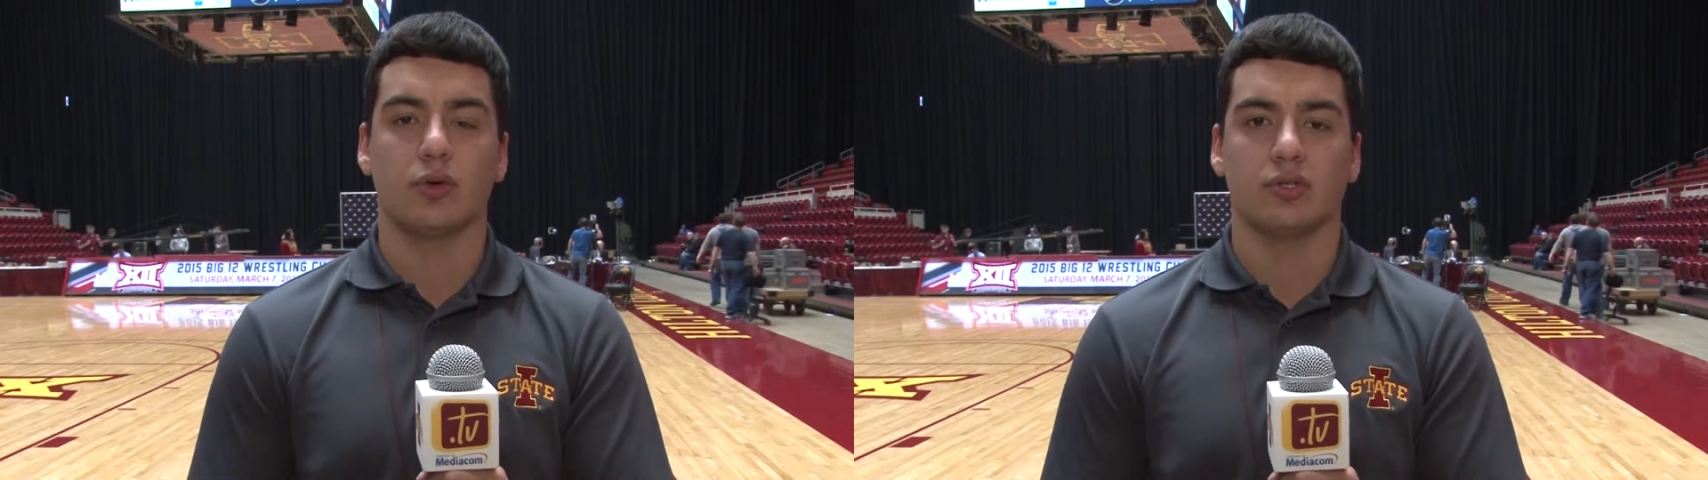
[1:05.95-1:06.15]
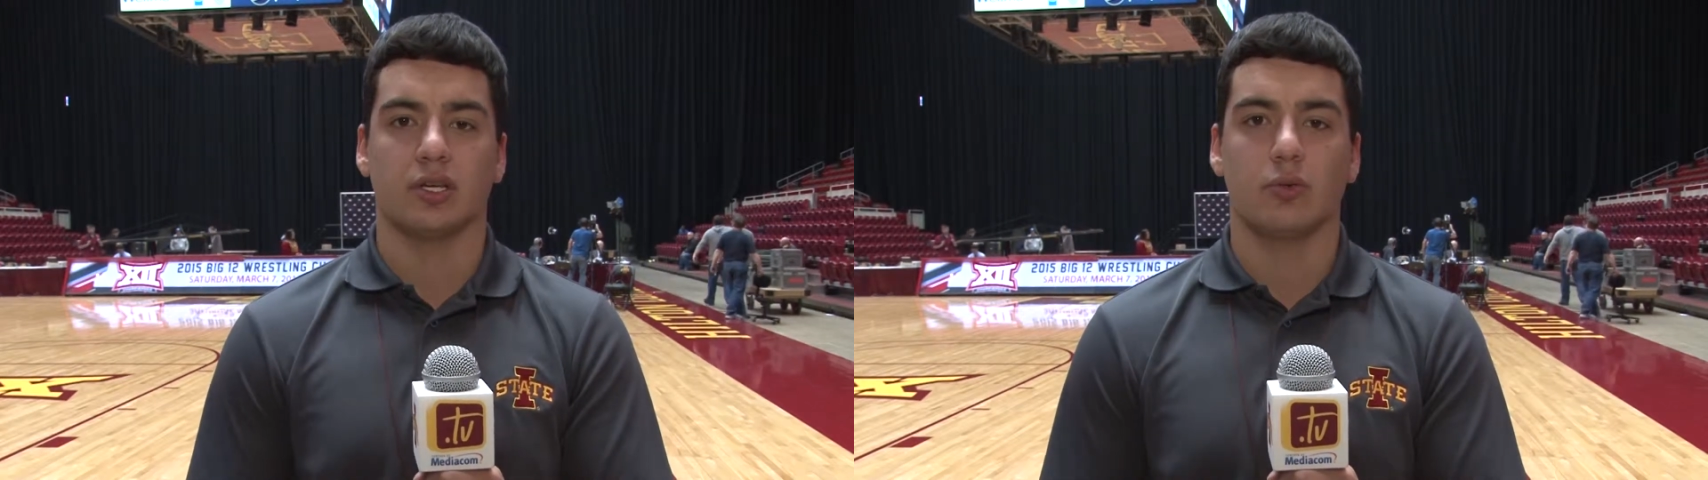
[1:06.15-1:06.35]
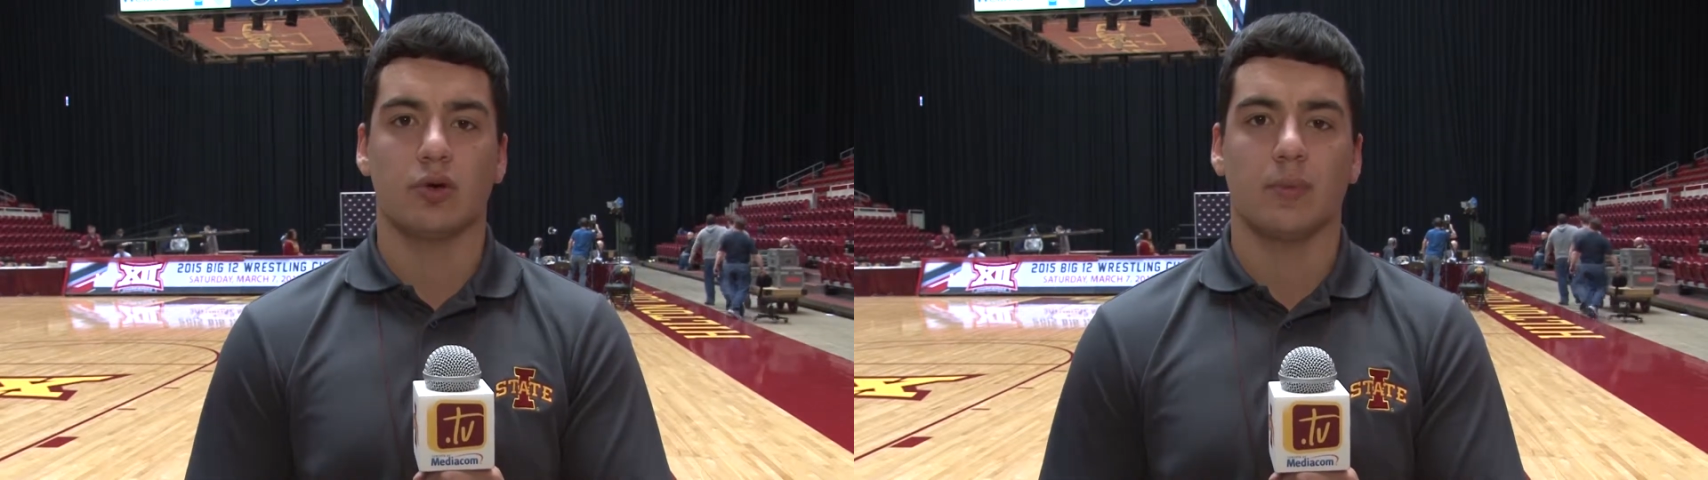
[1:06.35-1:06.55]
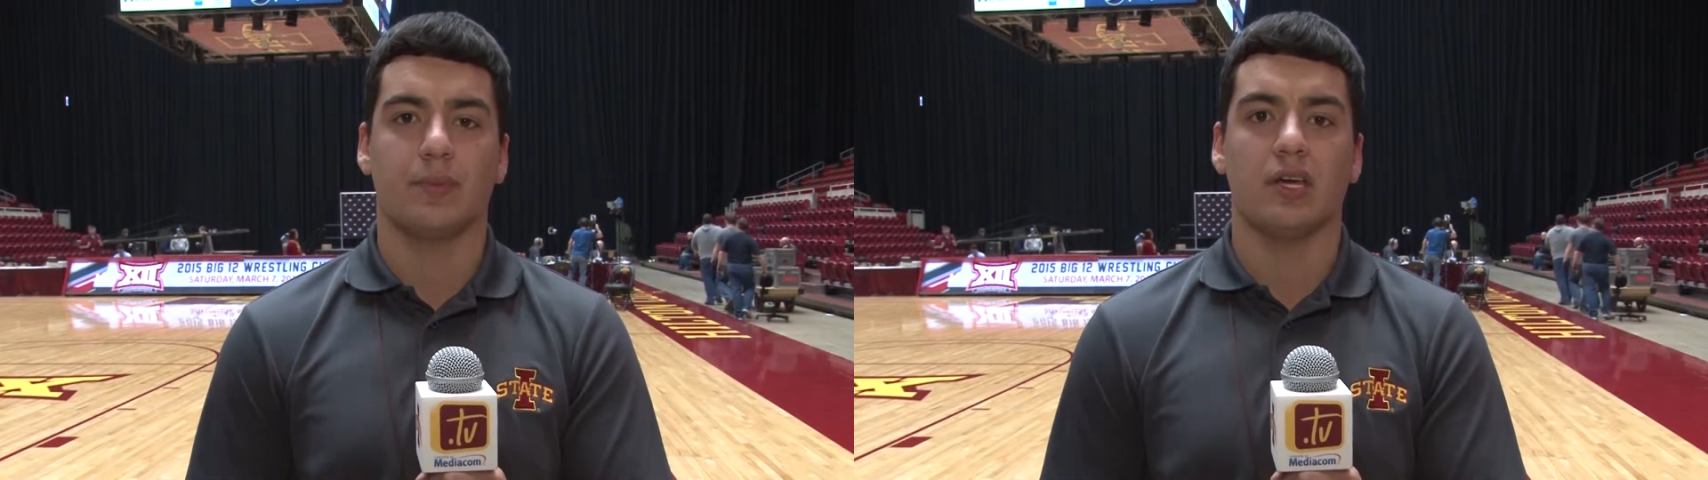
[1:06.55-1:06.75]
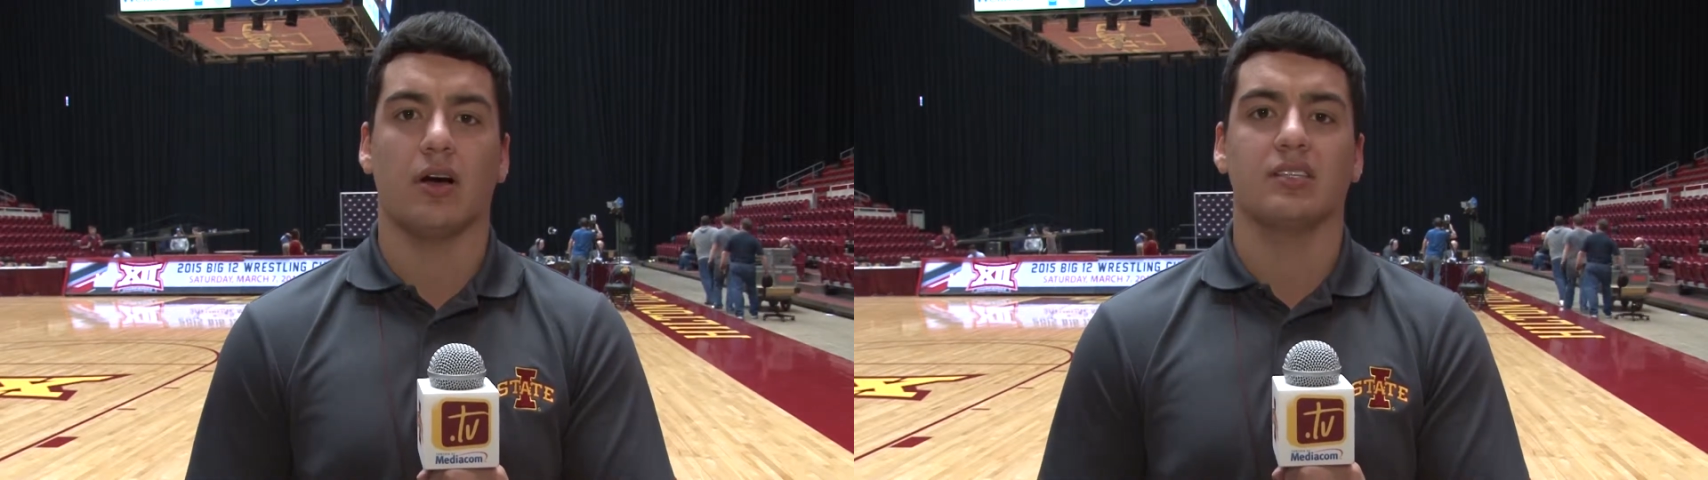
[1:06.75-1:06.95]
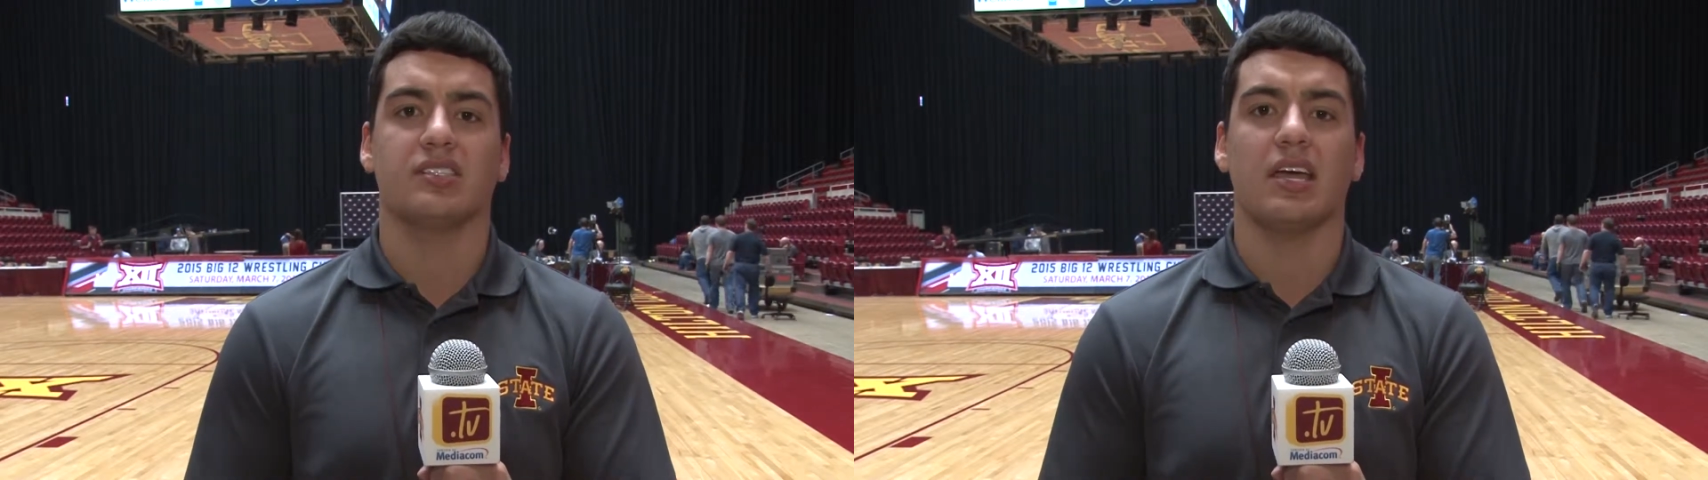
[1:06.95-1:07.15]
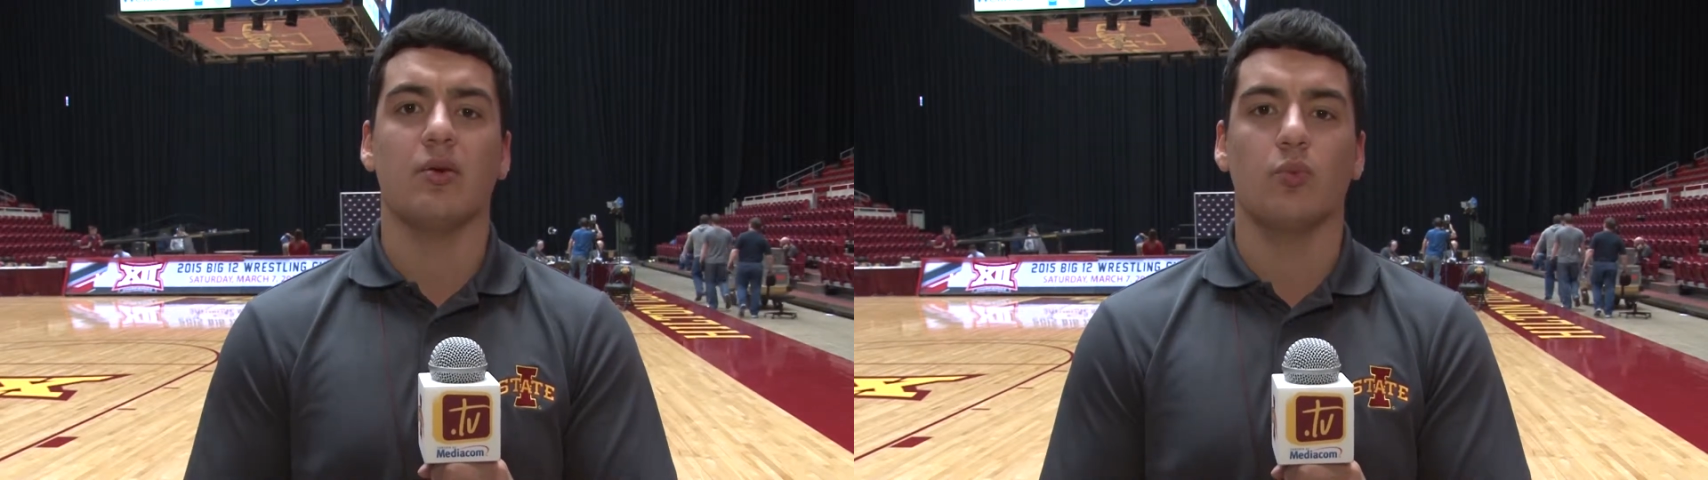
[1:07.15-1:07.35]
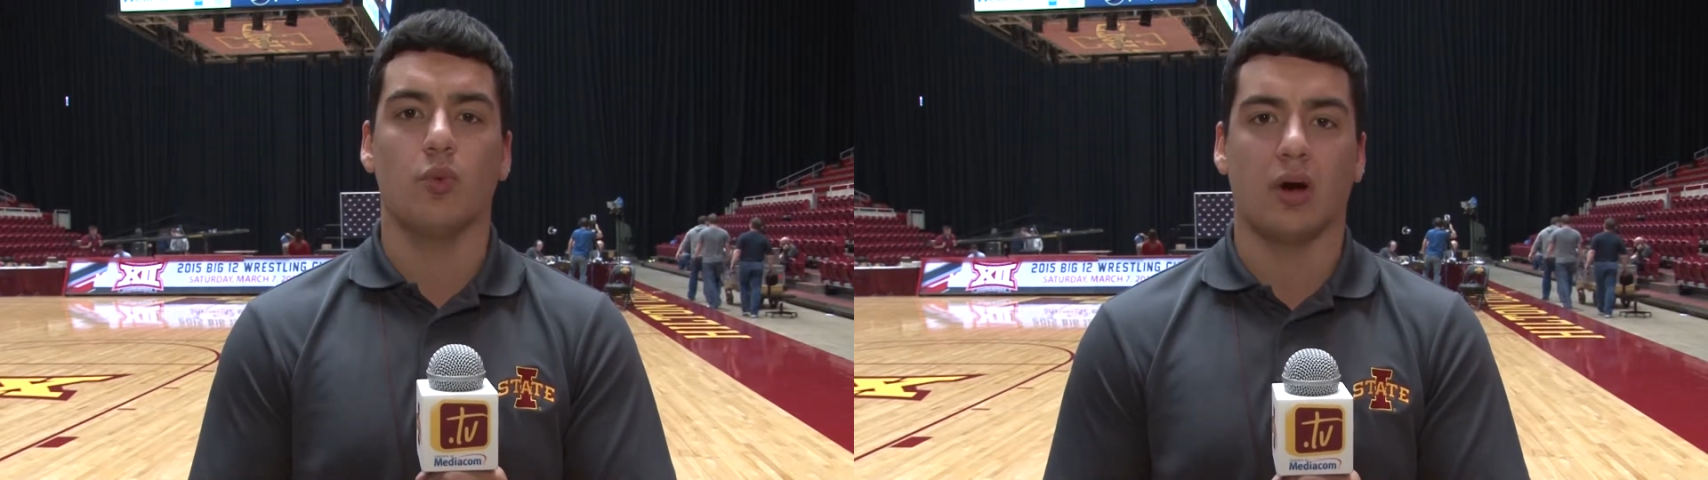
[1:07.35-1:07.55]
Louis and will compete on
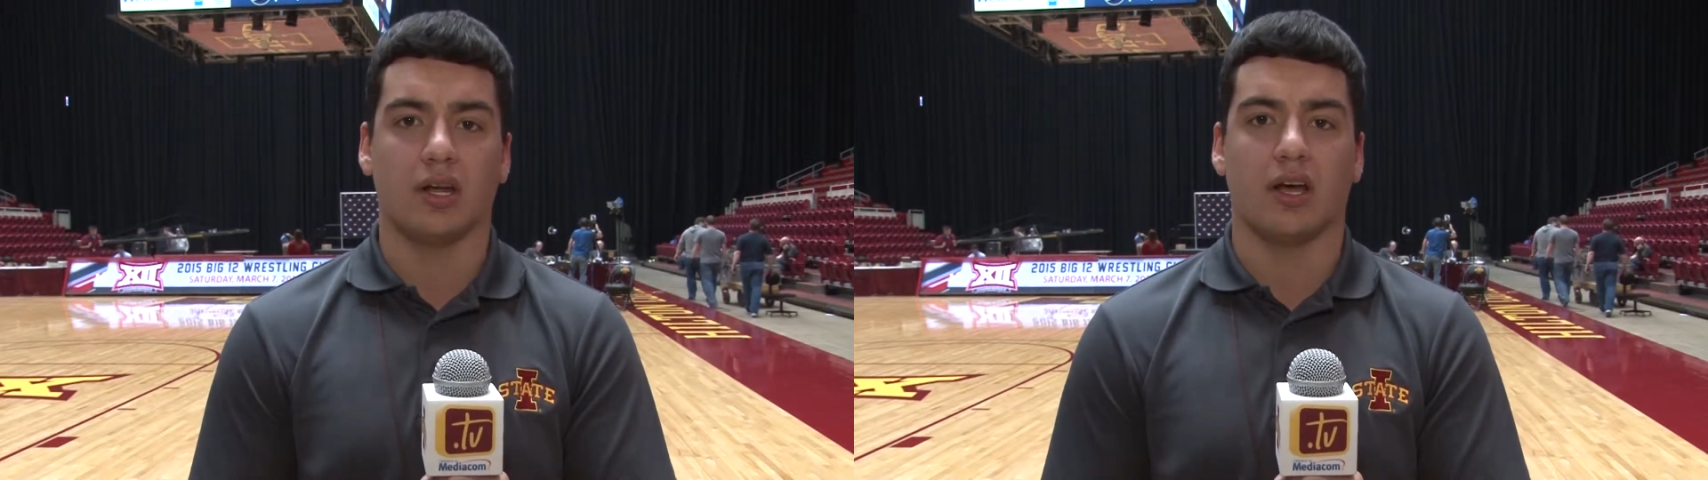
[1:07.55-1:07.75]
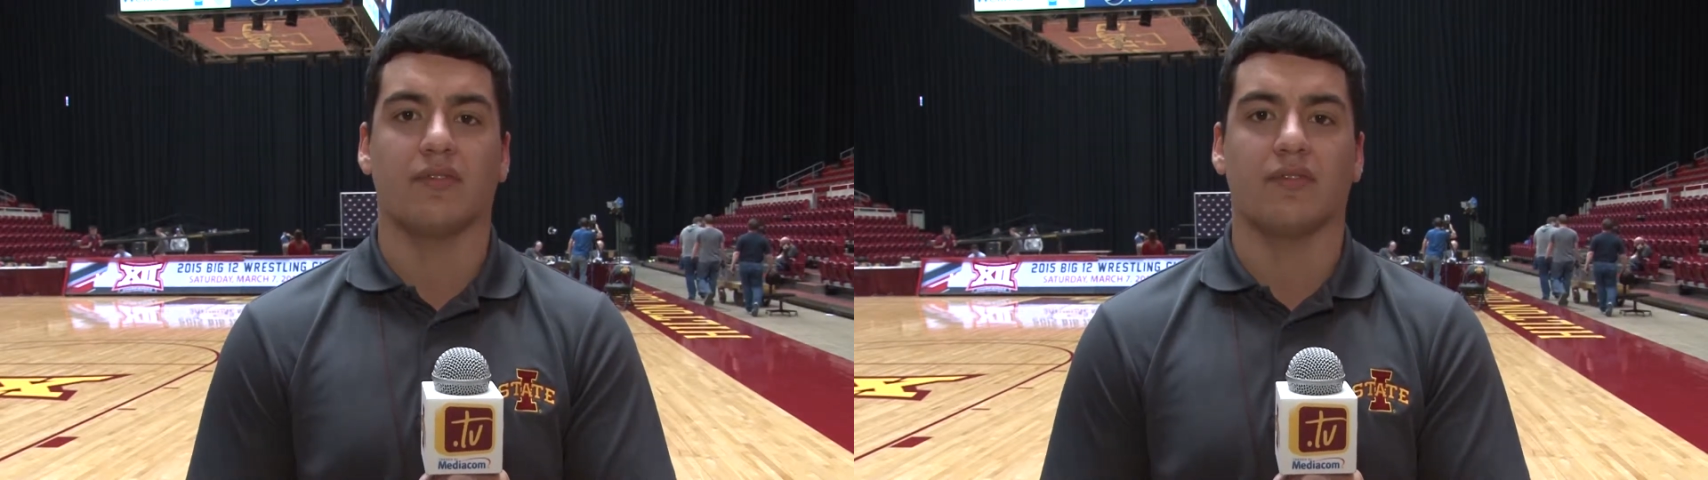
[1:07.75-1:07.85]
day one